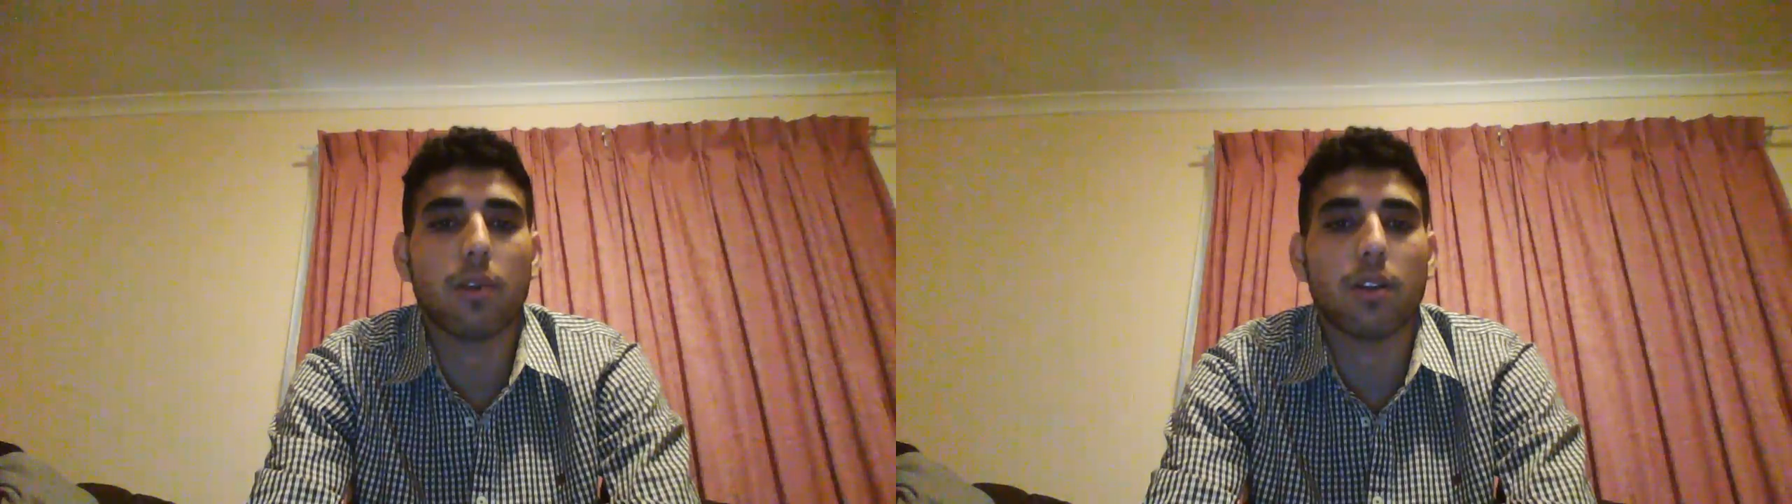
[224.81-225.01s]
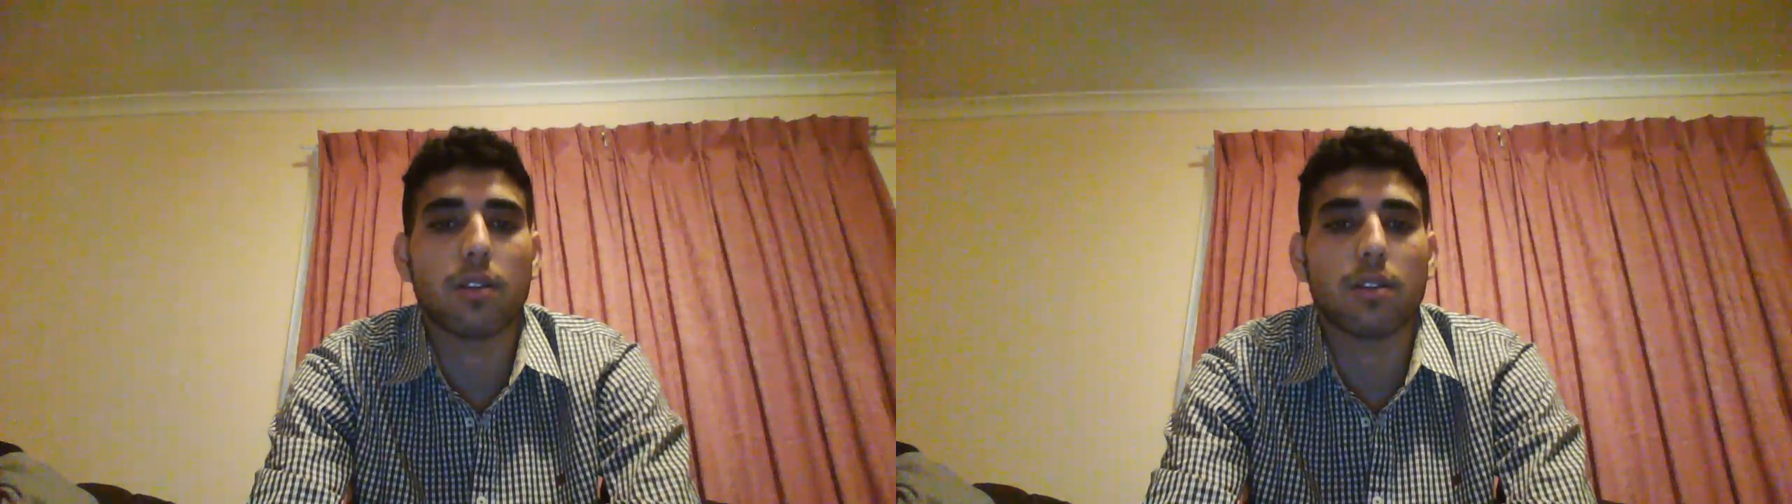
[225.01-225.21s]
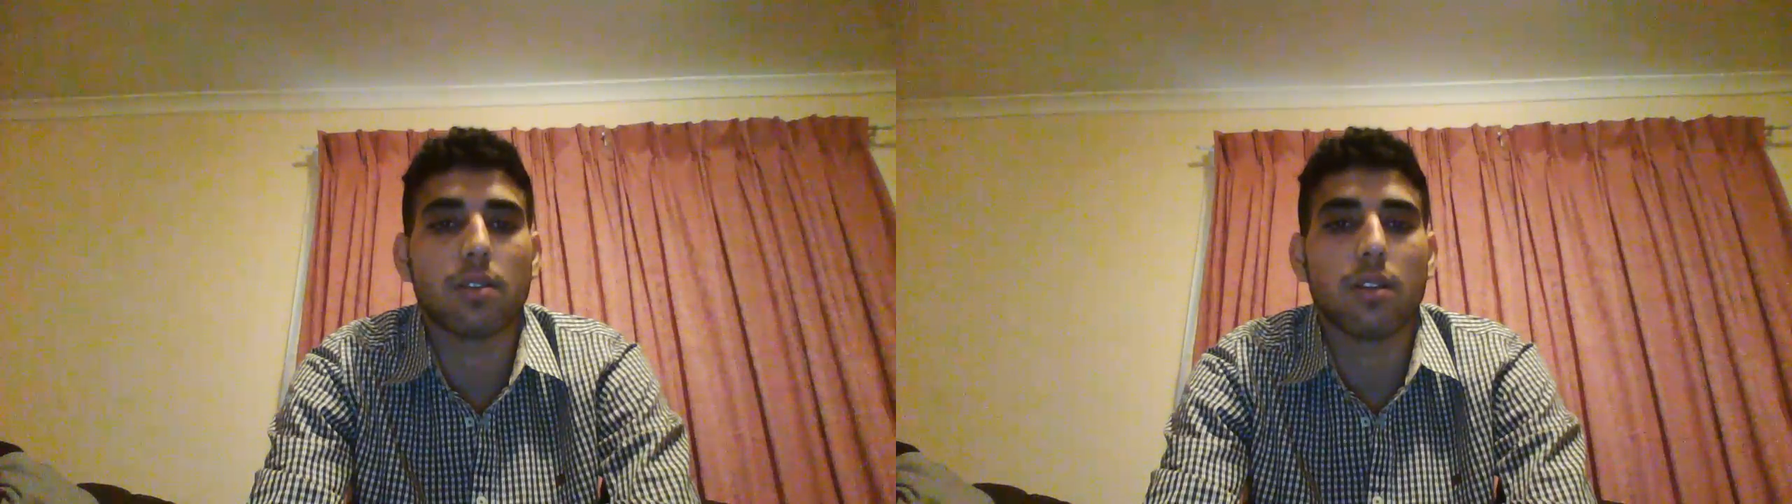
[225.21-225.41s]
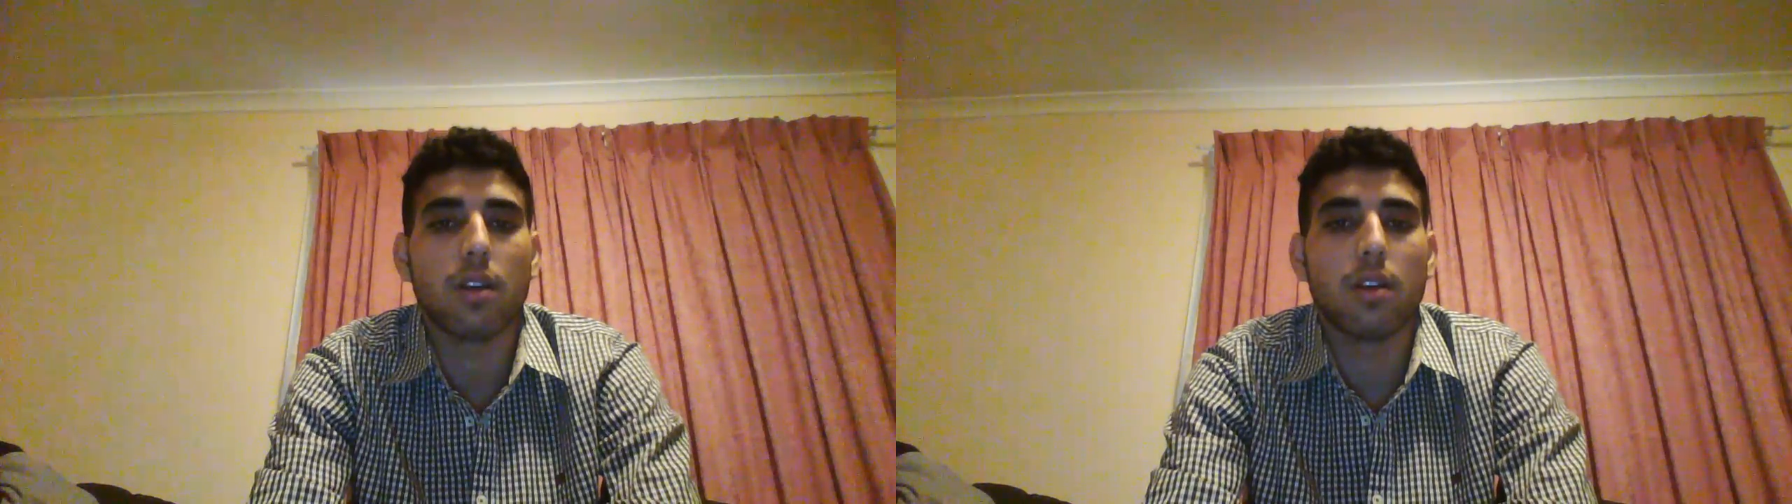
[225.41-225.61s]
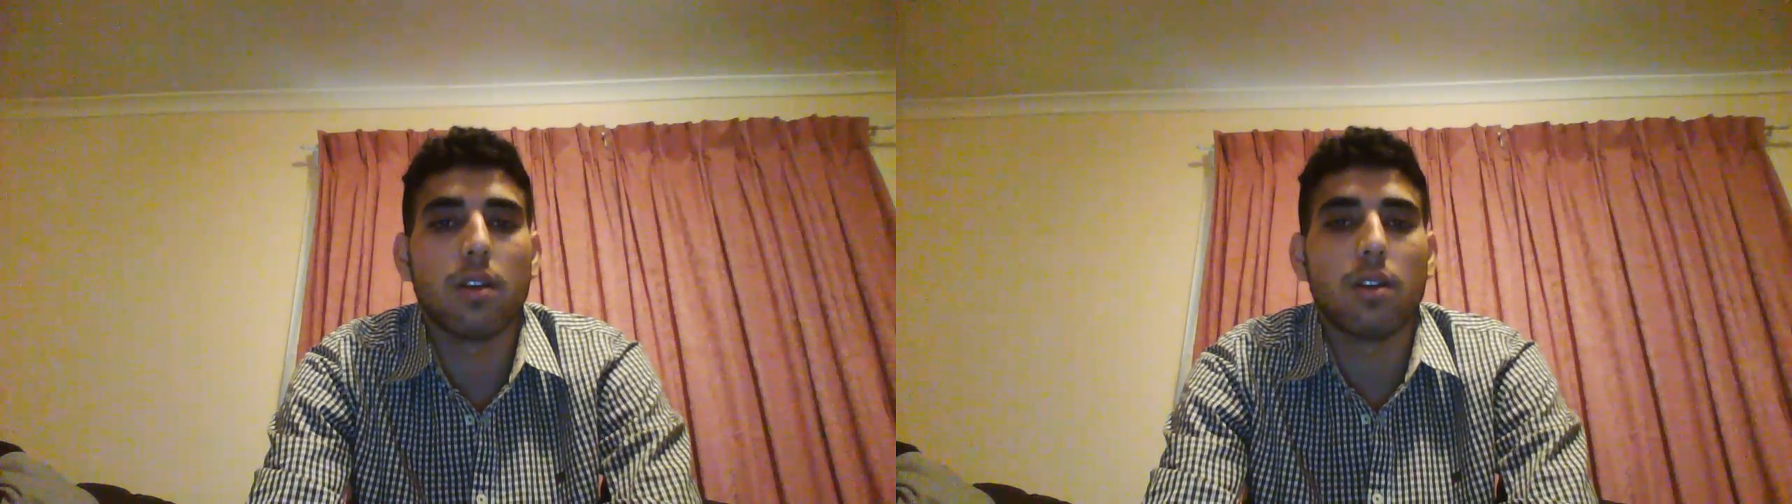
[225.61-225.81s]
monitors.
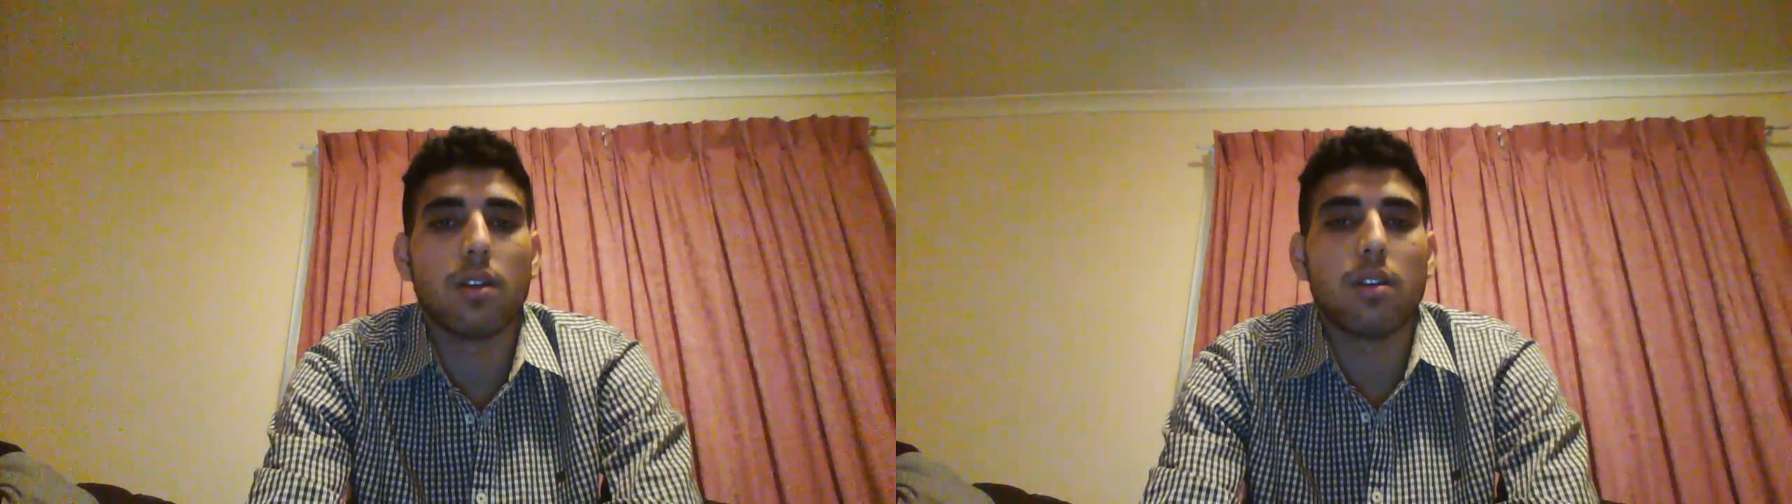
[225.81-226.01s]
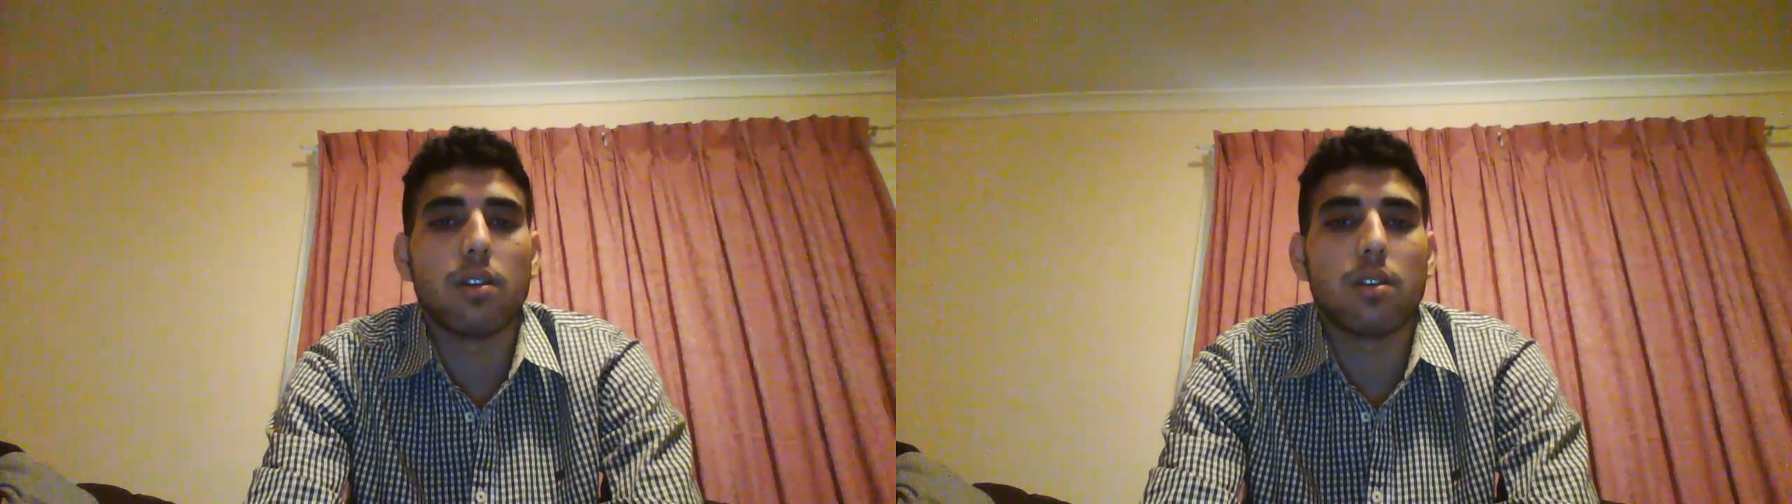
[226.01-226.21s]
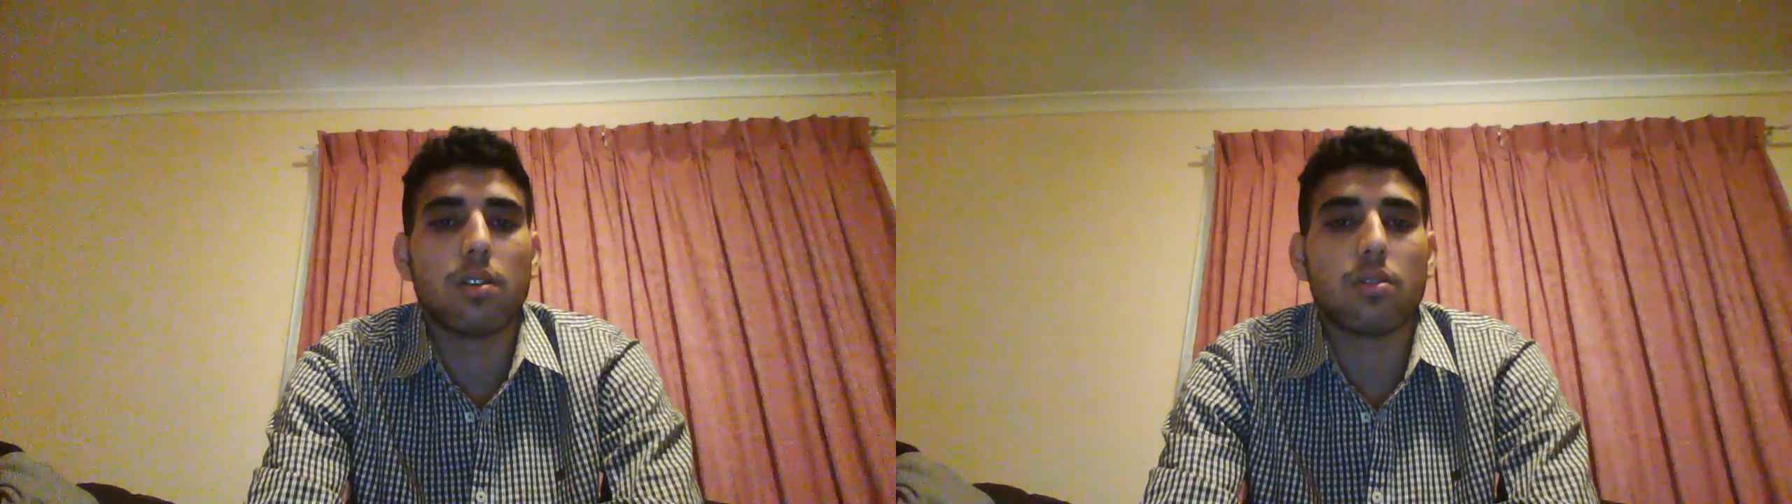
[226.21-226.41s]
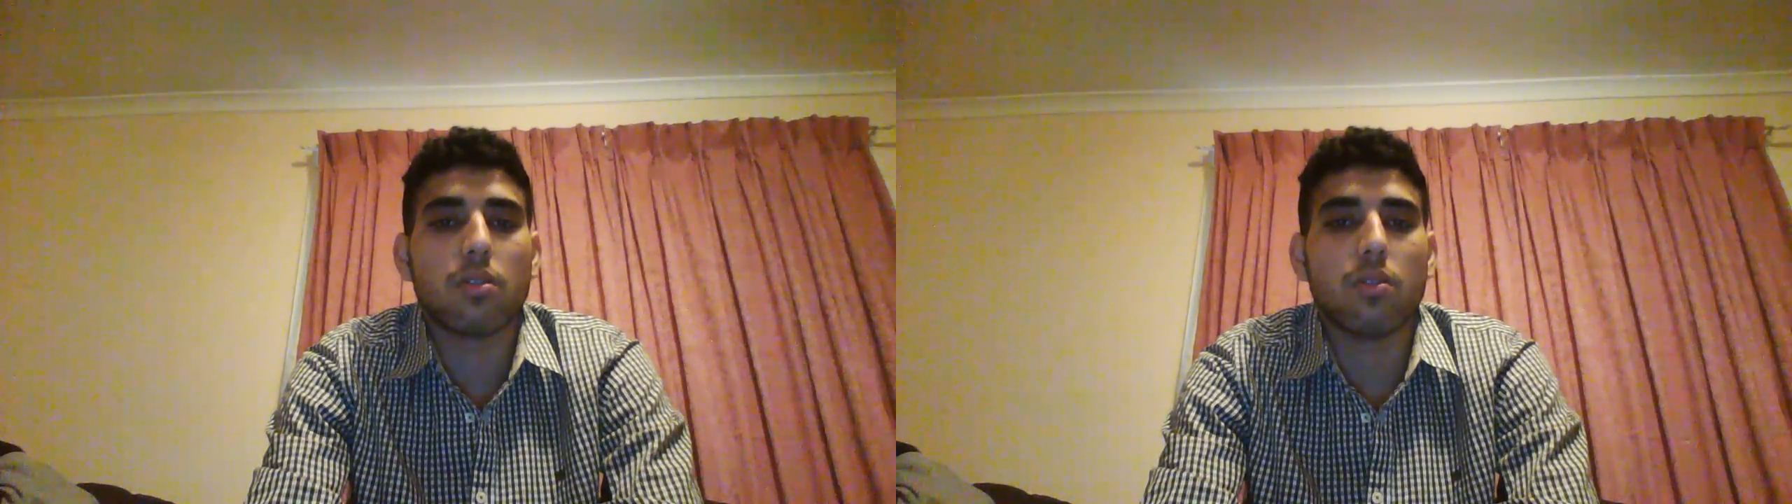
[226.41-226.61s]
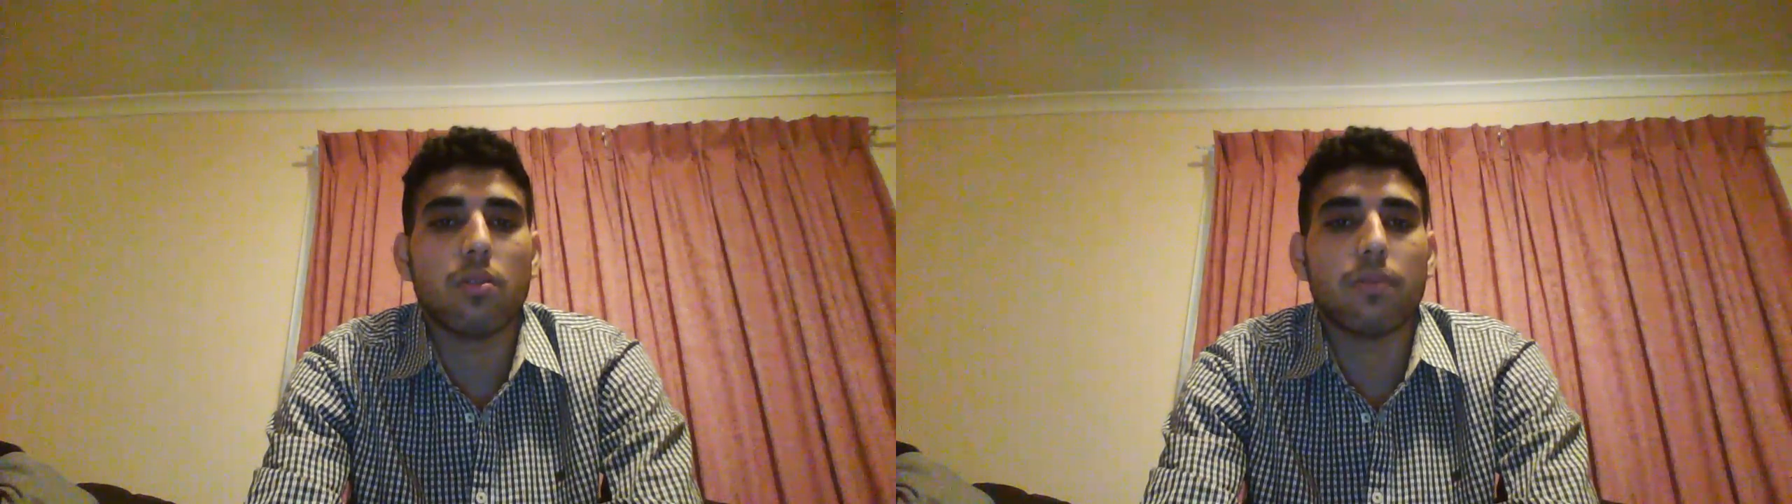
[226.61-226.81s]

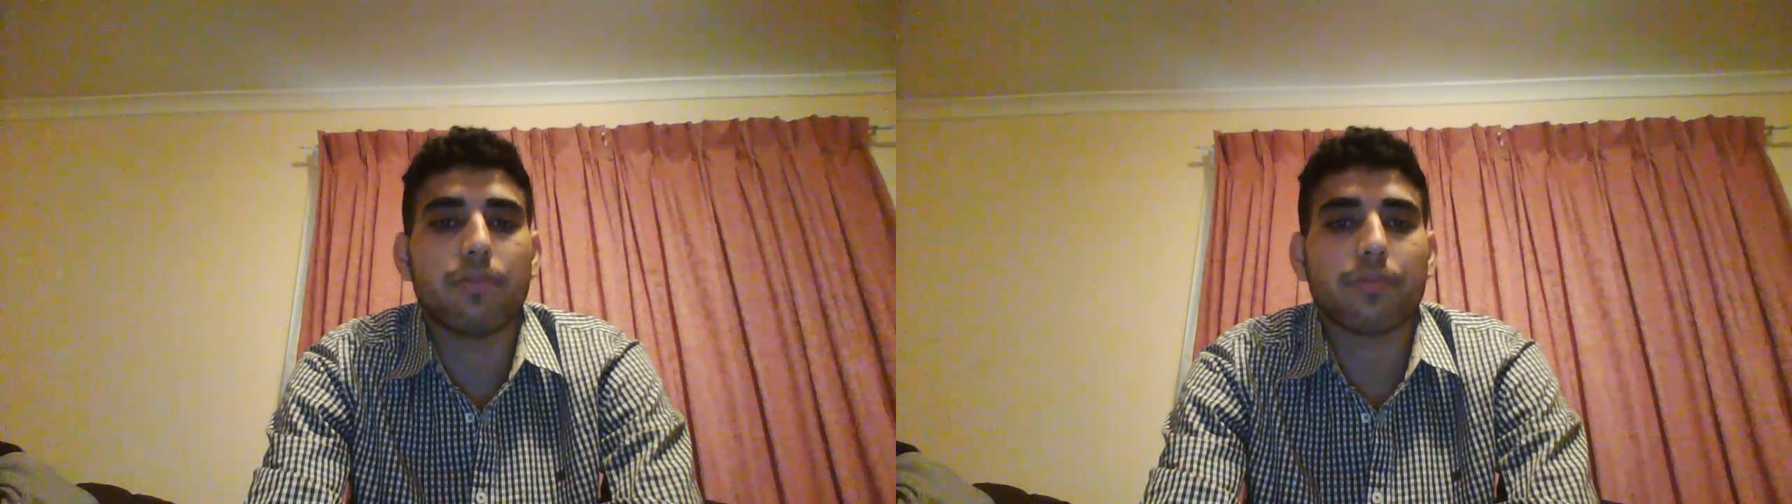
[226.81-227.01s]
So